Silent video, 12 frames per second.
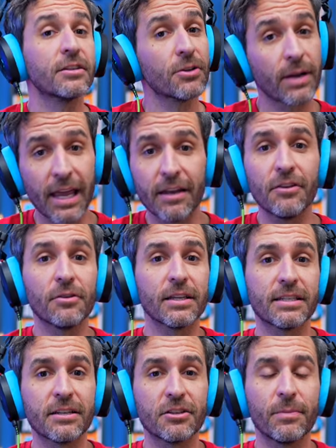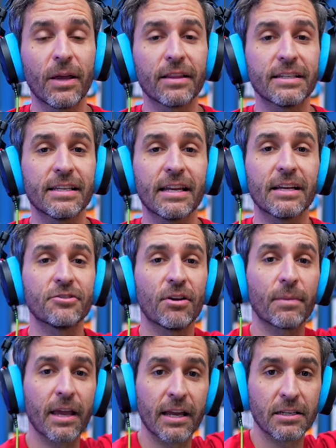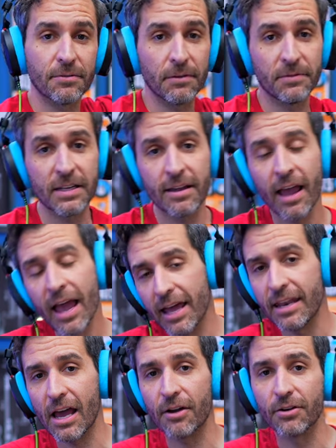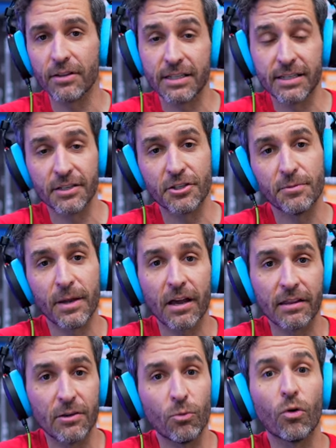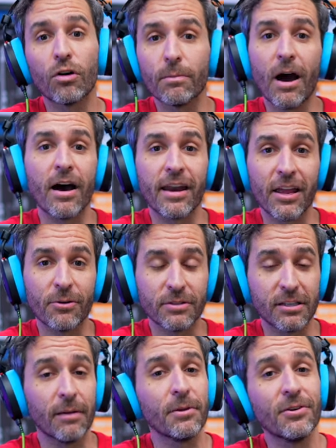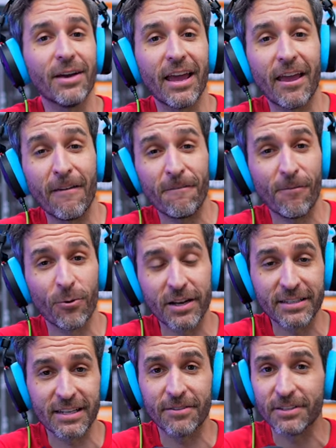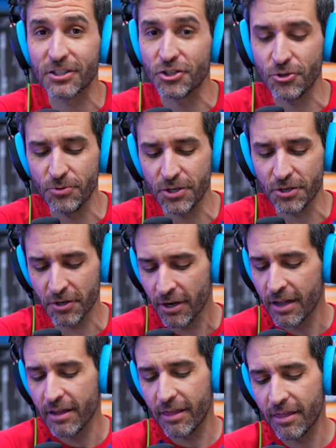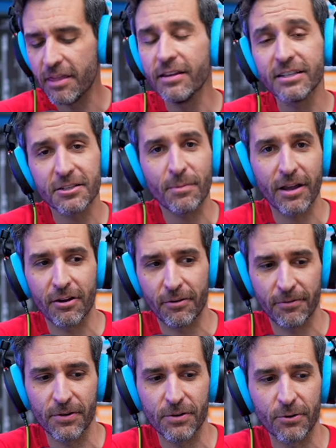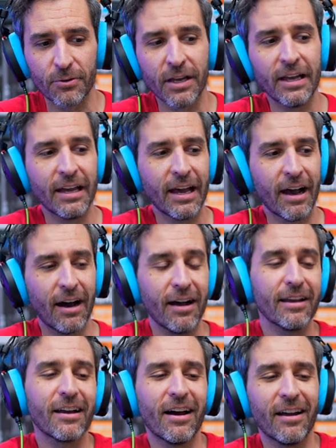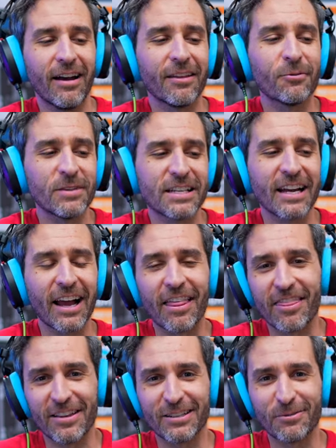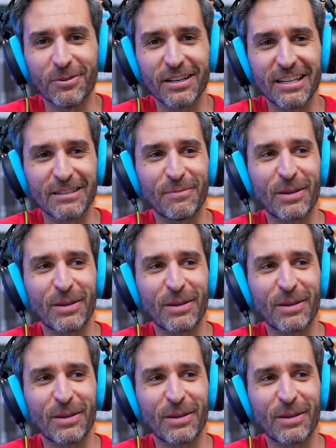So again, you're listening to me on the Sennheiser MKH50, and now you're listening to me on the Warm Audio WA47 Junior. This microphone I got I, the reason I got this one is